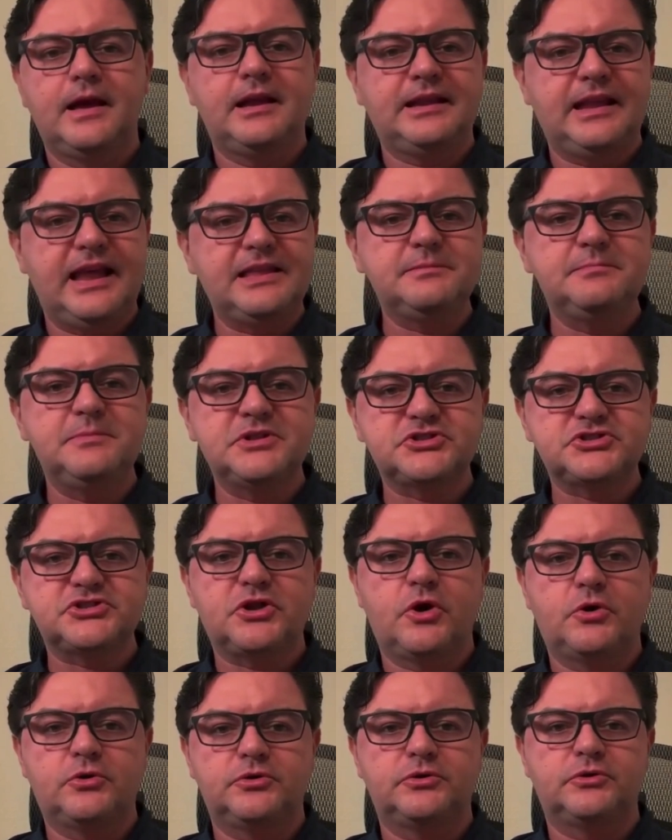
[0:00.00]
Let me
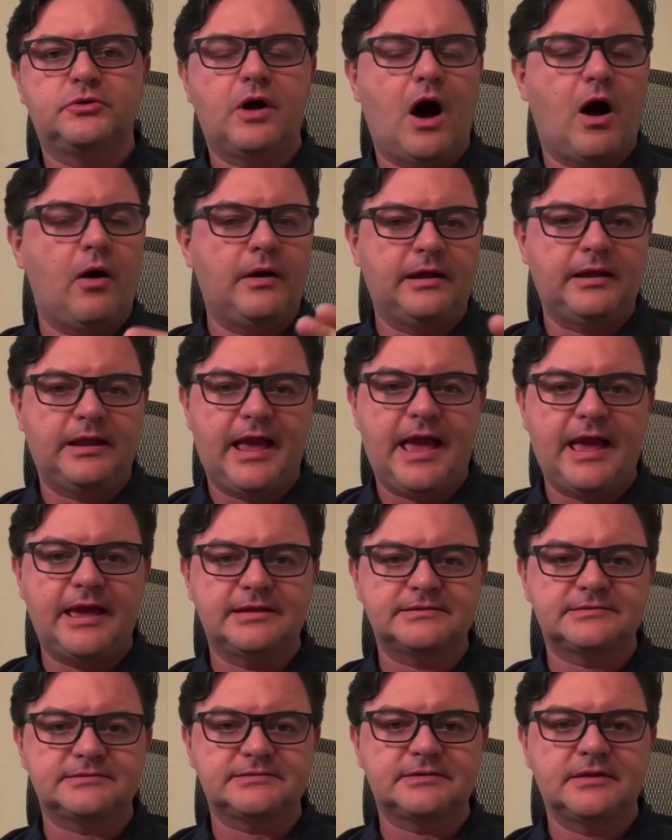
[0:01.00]
show you how it
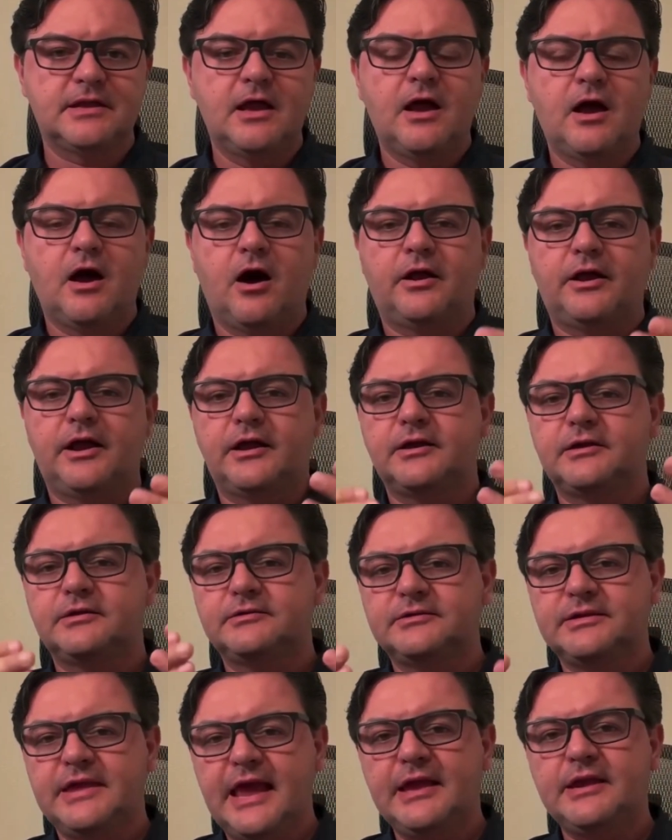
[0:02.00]
lands on a
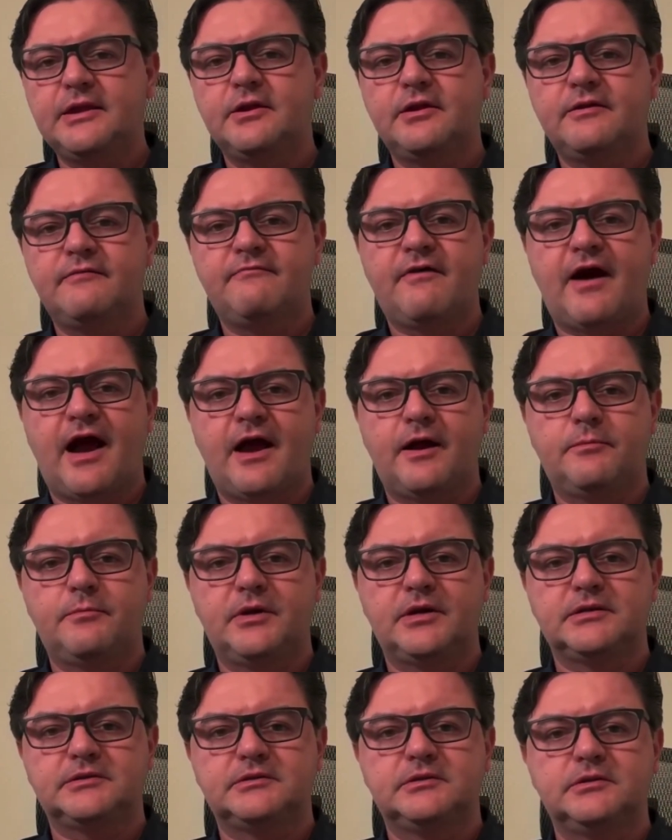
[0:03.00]
container
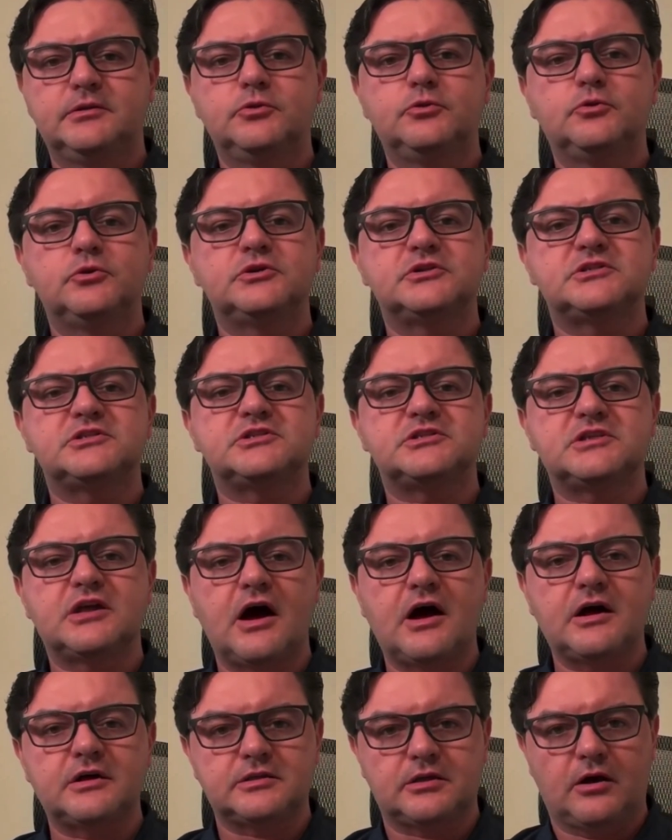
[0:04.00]
environment you could
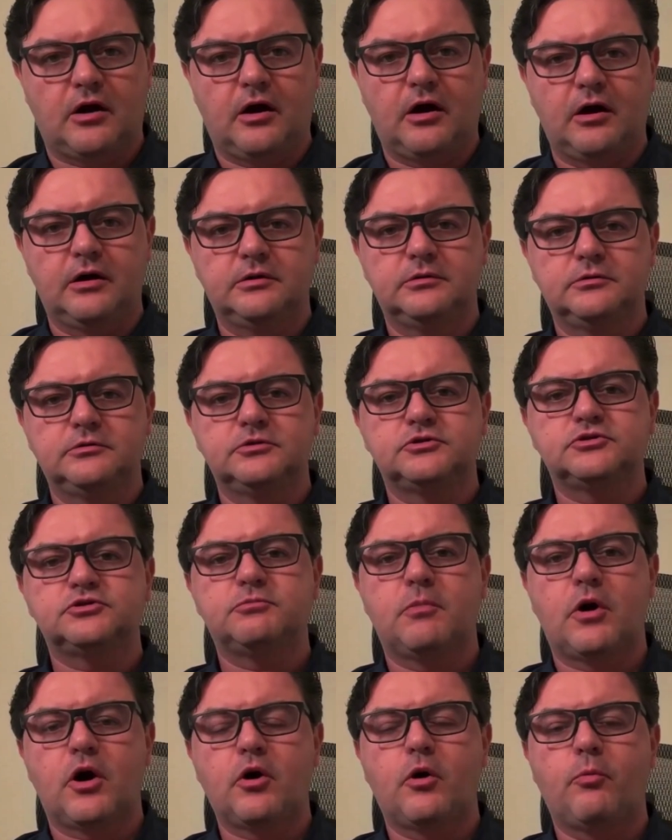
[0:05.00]
start on
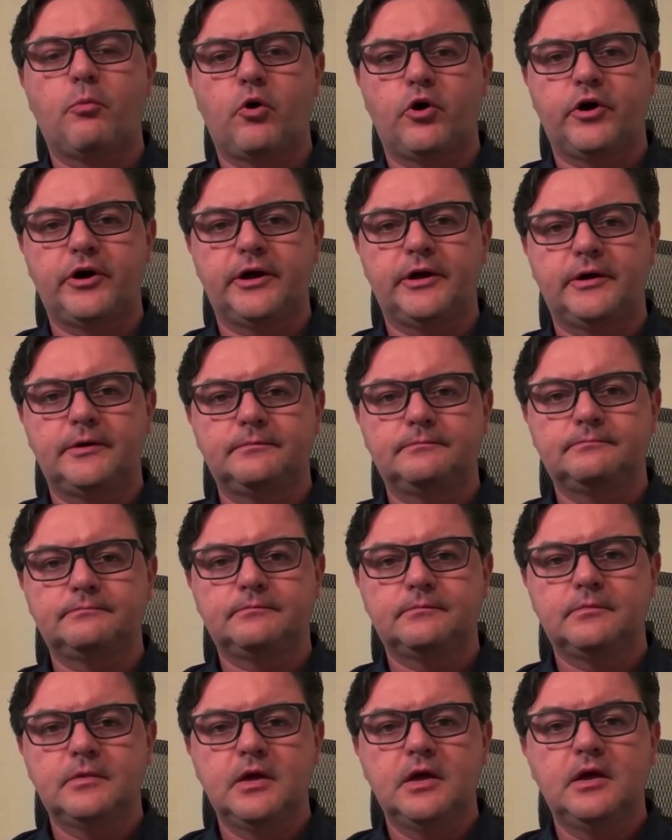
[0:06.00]
tomorrow morning.
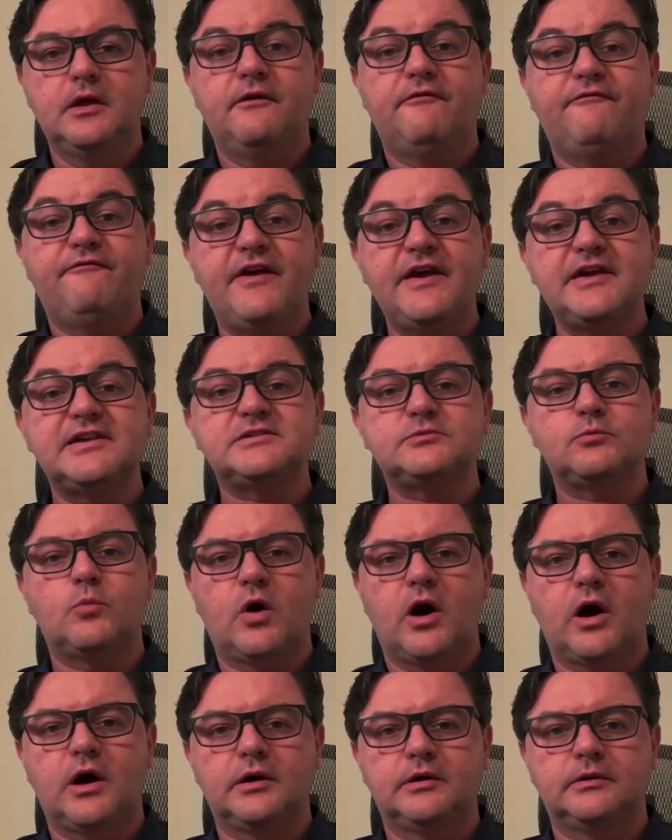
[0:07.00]
Phase
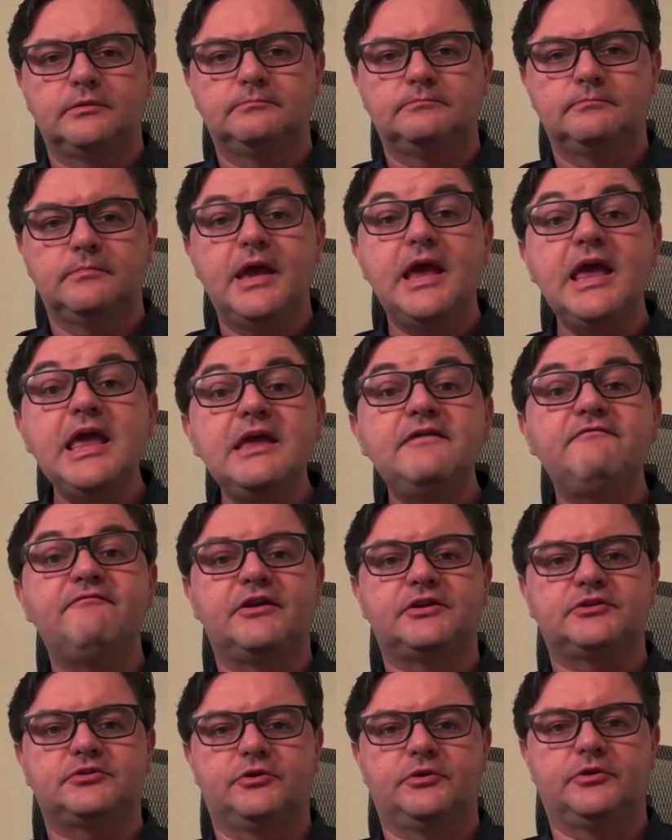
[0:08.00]
one:
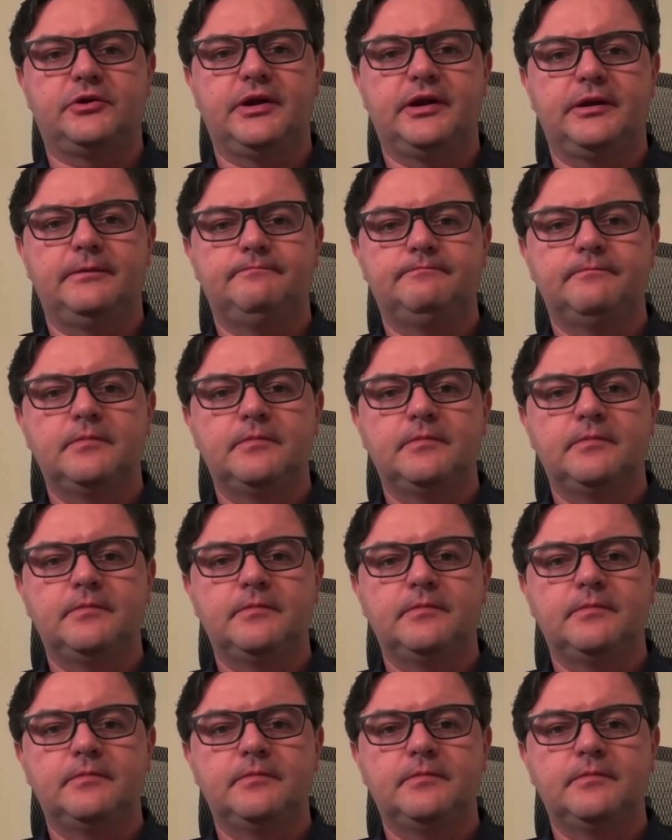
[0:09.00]
inventory.